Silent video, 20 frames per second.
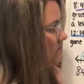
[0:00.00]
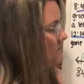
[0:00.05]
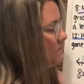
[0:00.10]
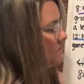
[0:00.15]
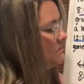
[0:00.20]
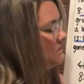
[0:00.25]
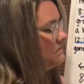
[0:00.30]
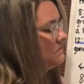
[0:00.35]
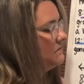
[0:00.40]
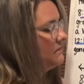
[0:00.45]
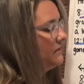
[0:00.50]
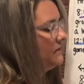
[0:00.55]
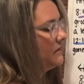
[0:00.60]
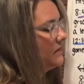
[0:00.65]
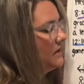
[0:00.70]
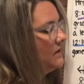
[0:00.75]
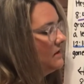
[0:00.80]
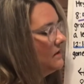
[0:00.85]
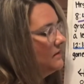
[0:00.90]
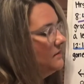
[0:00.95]

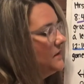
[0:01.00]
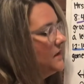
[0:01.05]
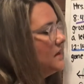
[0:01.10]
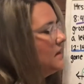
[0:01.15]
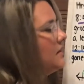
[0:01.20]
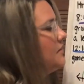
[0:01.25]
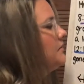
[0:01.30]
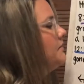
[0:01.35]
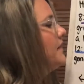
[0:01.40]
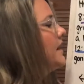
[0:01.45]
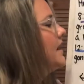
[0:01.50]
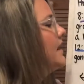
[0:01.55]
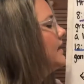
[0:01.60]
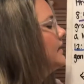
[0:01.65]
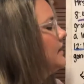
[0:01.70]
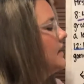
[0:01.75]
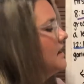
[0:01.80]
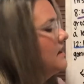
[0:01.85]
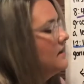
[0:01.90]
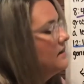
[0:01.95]
Let me go back.
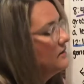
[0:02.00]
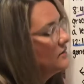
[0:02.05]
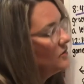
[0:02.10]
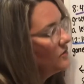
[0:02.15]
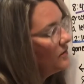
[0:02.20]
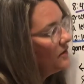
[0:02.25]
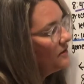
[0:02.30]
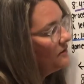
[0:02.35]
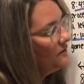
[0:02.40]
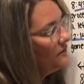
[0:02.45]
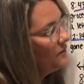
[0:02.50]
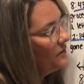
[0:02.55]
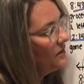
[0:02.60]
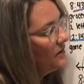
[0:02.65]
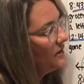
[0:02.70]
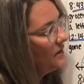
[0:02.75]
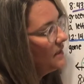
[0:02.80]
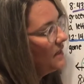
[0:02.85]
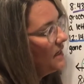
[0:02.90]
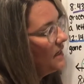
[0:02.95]

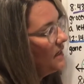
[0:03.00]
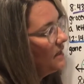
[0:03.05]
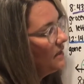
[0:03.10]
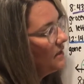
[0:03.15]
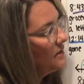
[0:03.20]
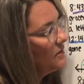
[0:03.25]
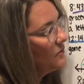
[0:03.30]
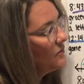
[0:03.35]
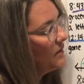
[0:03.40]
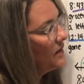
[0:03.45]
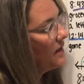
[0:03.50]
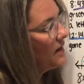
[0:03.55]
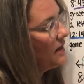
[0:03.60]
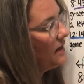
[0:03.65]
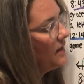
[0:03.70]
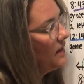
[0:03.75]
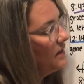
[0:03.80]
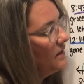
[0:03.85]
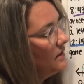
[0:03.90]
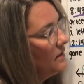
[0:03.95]
12:14 is where I
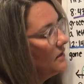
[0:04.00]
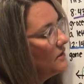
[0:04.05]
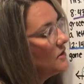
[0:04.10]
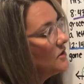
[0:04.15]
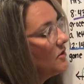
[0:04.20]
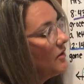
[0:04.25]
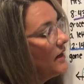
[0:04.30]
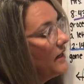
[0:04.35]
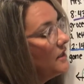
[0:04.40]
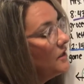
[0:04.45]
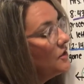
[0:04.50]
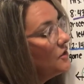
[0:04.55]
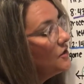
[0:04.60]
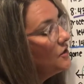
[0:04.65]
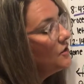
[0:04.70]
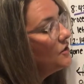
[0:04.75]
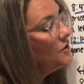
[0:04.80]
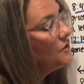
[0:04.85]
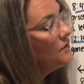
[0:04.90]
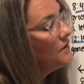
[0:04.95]
ended. So I
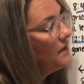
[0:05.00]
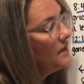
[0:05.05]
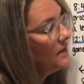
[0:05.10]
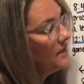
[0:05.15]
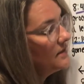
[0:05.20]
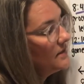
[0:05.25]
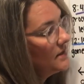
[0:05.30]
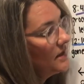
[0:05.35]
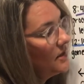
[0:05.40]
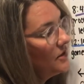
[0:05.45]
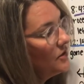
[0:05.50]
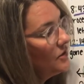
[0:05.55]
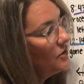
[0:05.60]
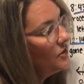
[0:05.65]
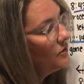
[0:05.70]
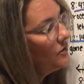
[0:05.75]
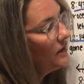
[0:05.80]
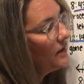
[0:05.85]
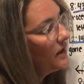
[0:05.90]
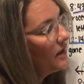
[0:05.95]
knew this. I knew
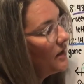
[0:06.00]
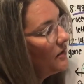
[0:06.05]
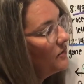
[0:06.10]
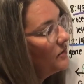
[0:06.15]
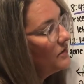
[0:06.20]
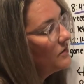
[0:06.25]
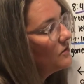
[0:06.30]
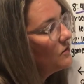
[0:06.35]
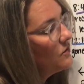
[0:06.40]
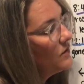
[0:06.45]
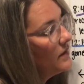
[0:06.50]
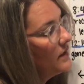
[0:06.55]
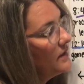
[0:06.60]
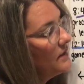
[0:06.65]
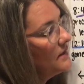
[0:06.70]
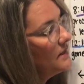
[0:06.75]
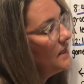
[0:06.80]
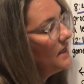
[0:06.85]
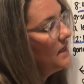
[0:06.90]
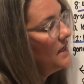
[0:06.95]
where I was going
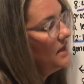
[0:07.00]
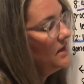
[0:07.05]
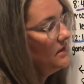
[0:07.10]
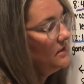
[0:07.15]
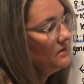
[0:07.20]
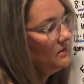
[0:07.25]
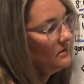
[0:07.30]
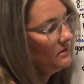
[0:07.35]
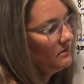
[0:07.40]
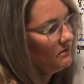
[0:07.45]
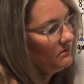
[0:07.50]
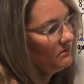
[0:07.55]
to end.